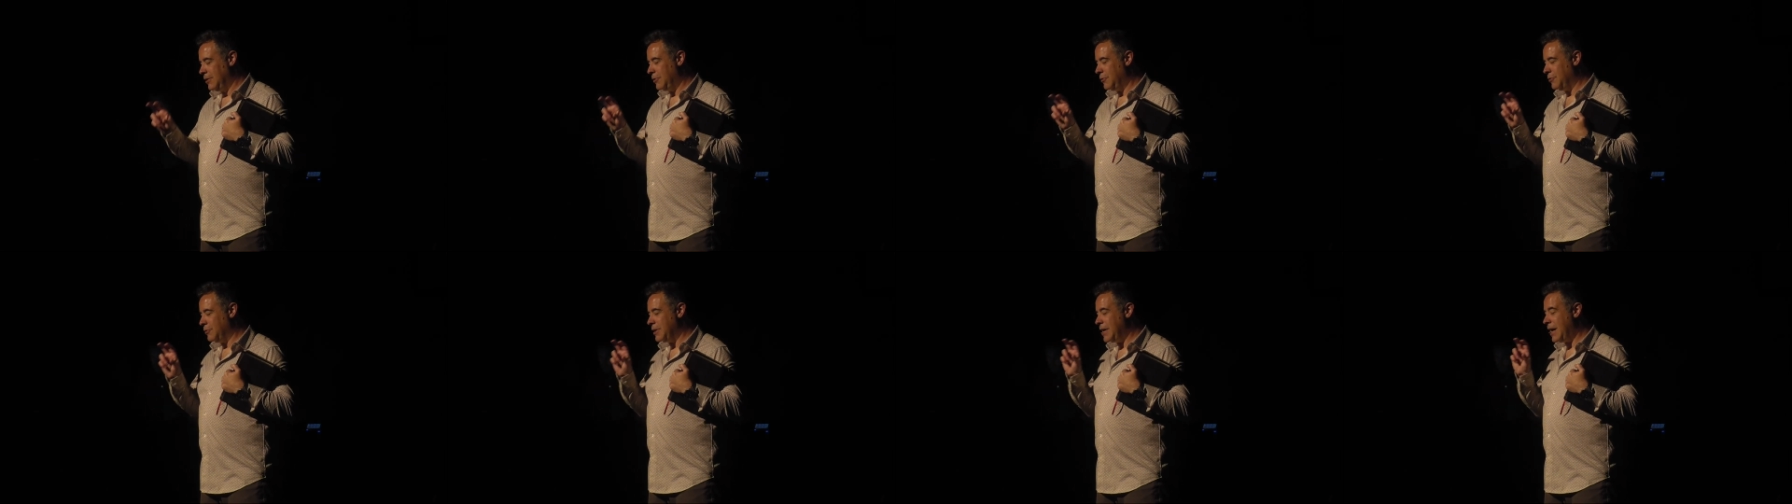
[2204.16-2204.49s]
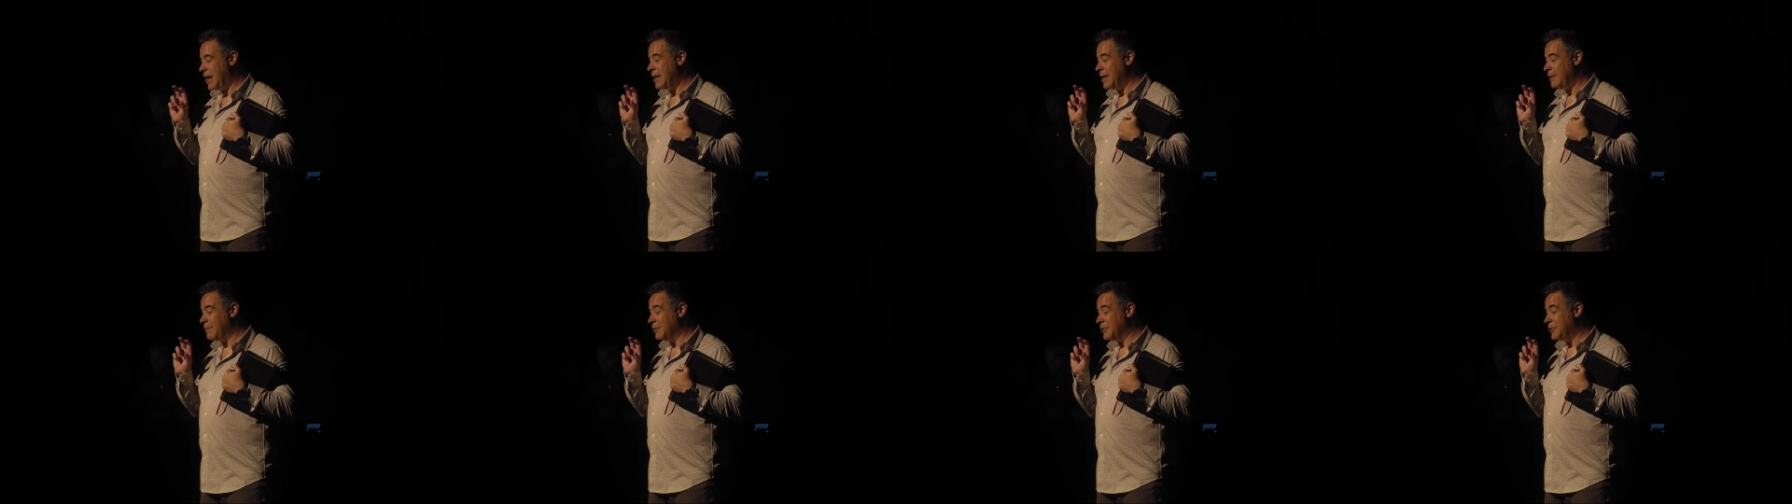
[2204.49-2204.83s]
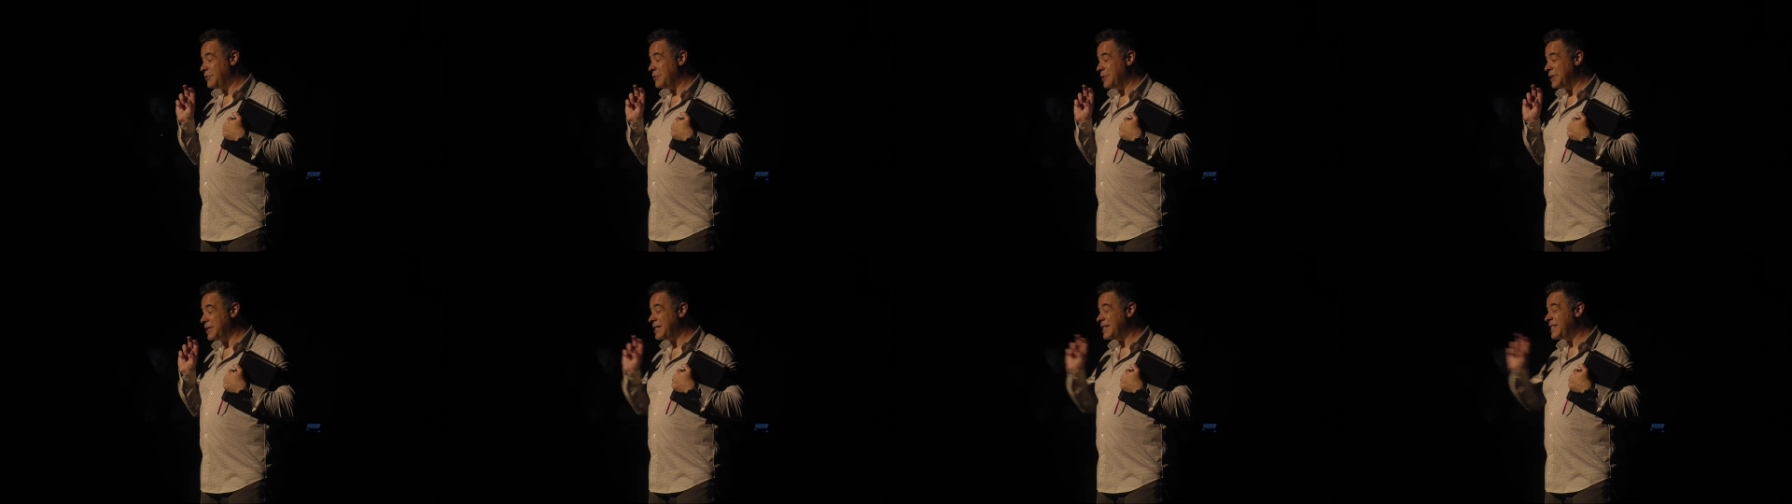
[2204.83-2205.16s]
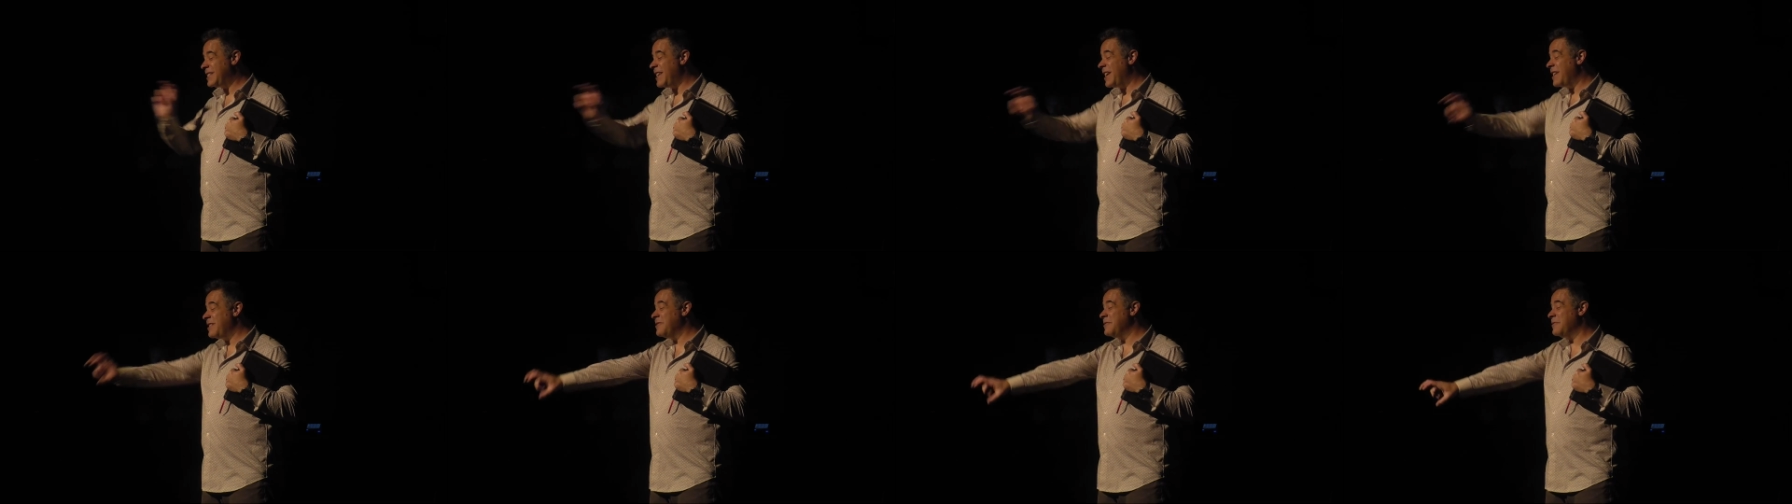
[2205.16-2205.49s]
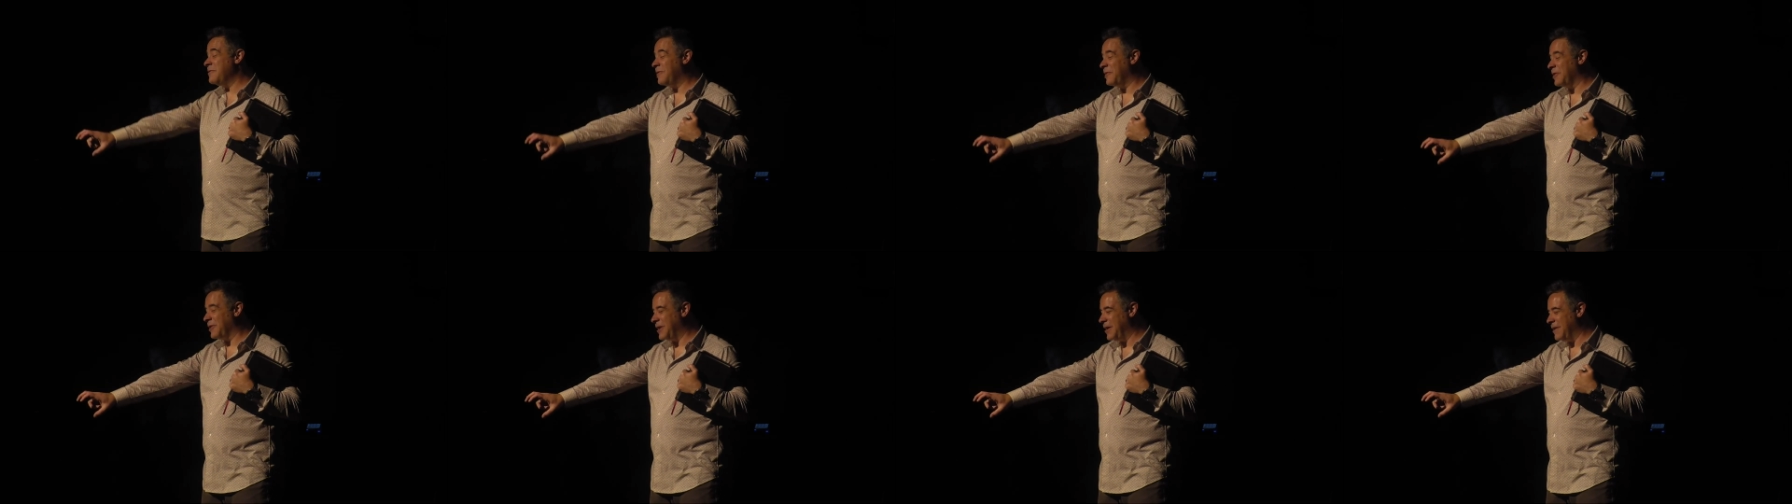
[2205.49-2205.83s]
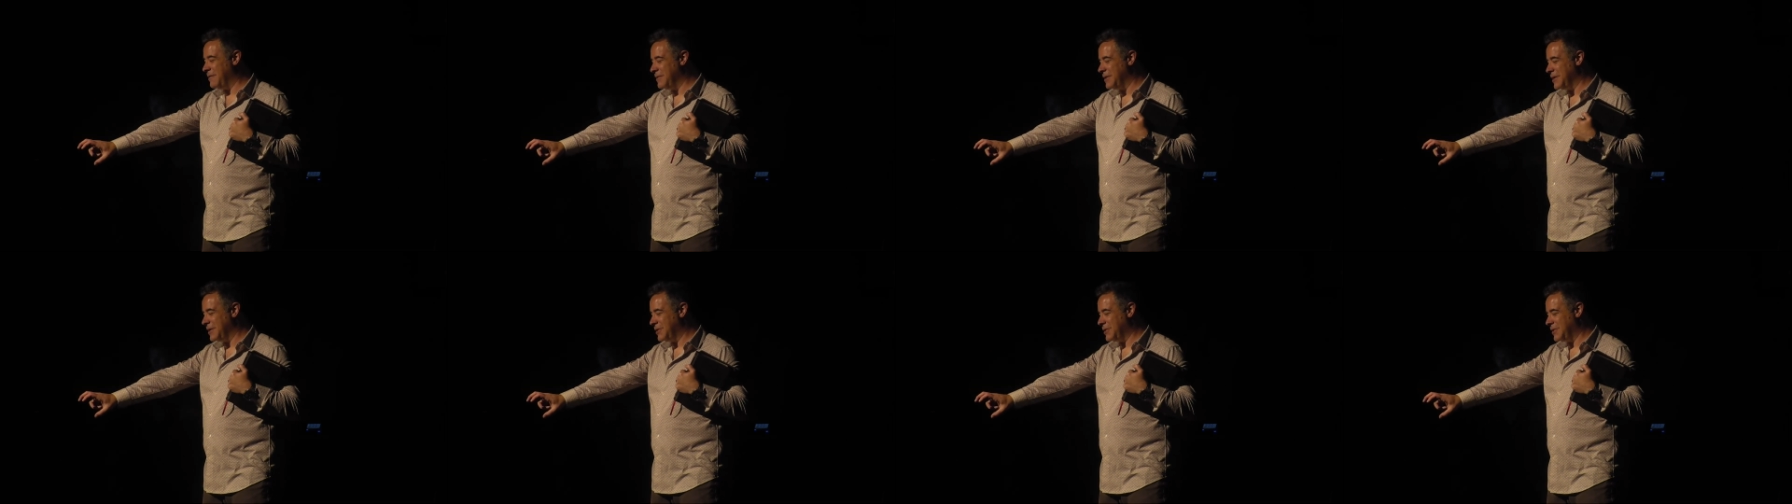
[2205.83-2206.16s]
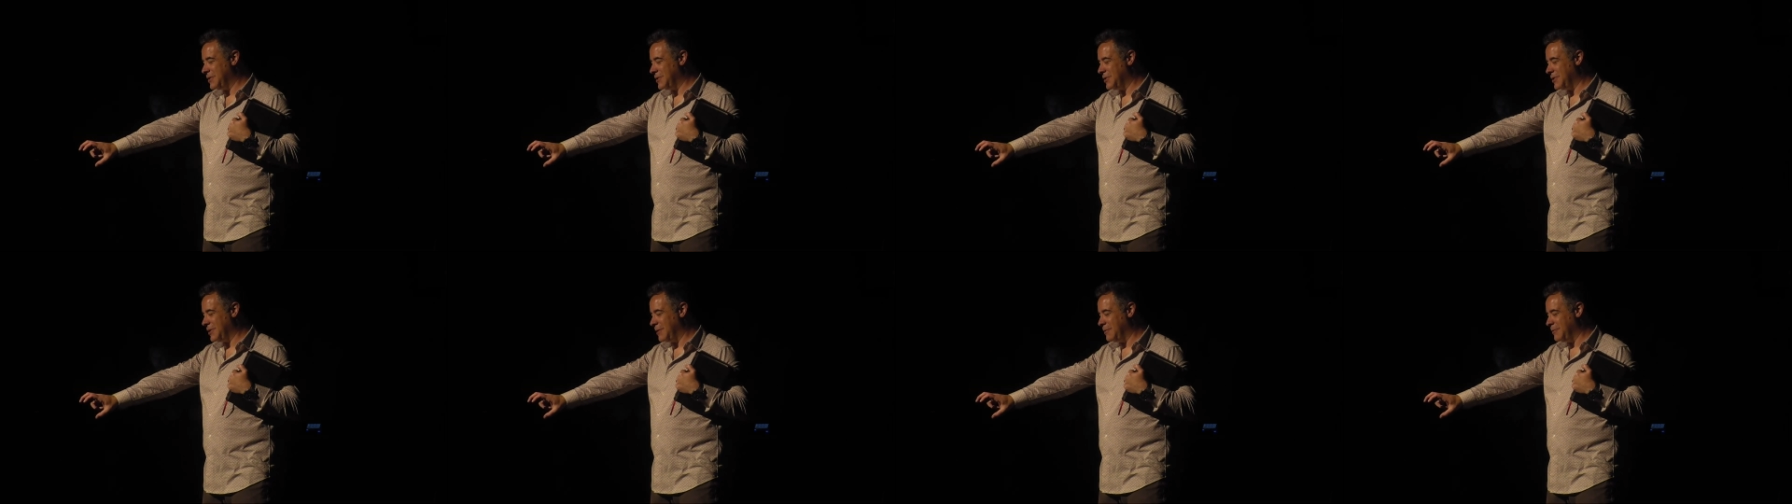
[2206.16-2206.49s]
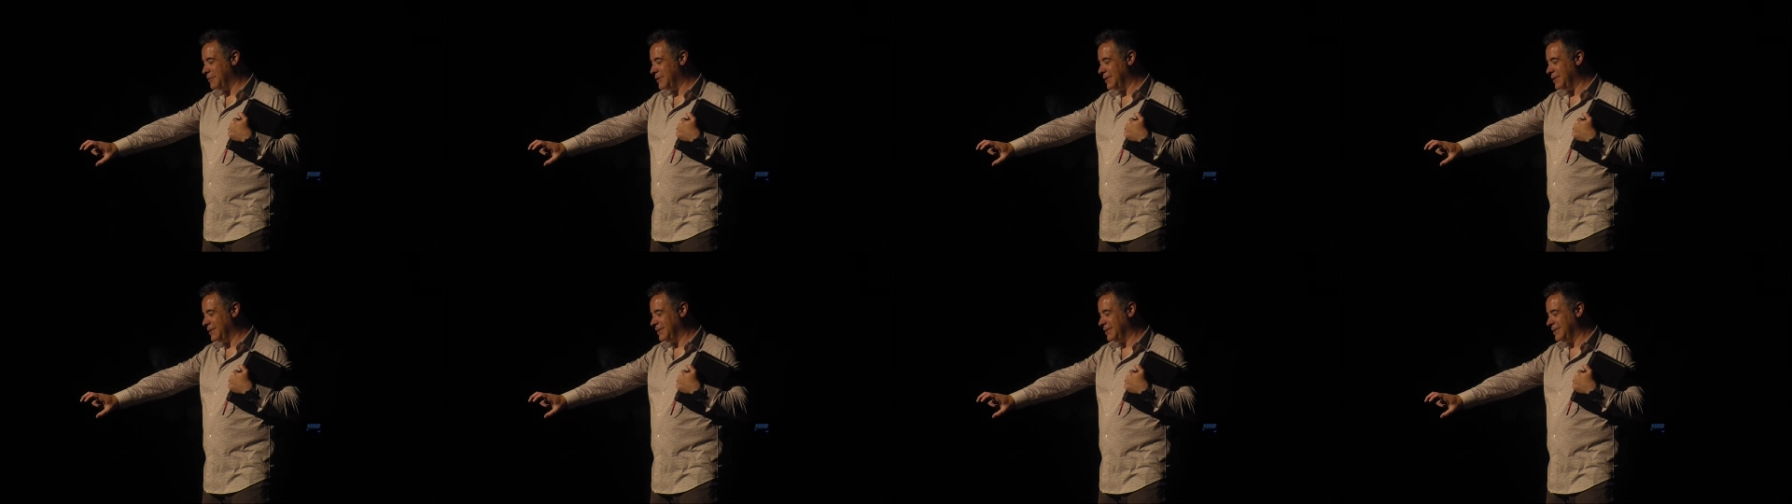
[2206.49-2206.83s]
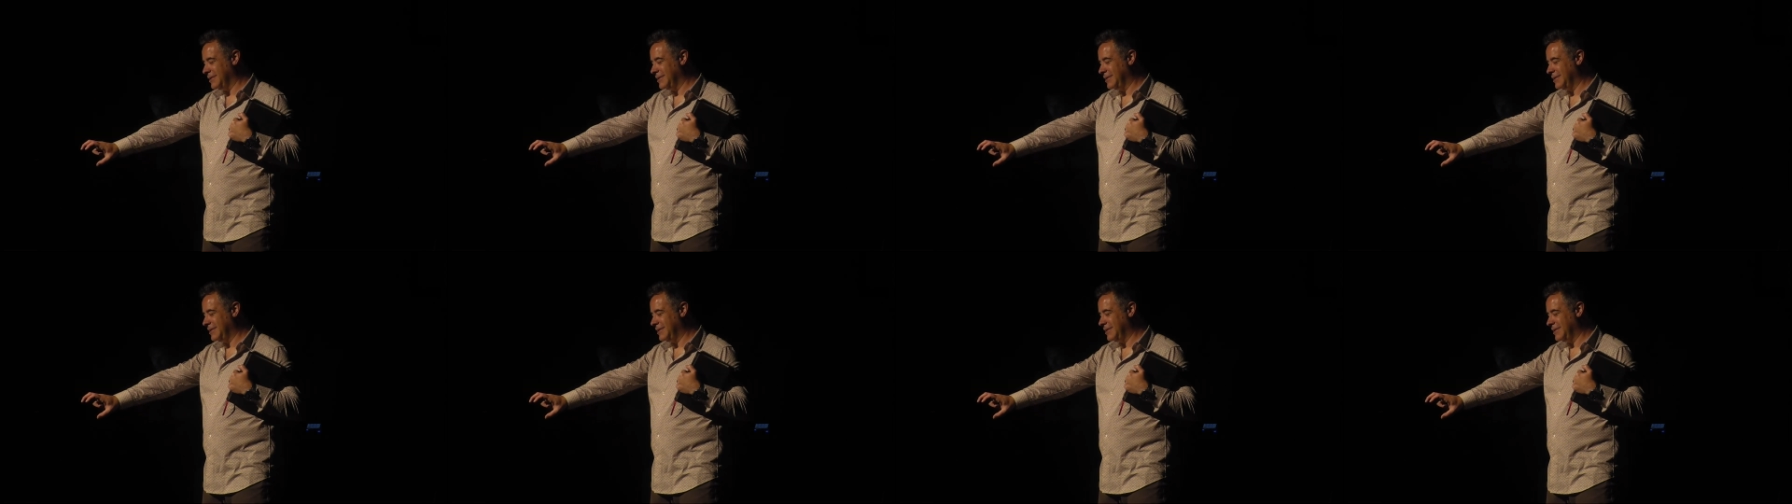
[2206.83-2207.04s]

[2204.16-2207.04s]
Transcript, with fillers: who were not able to extend forgiveness to someone.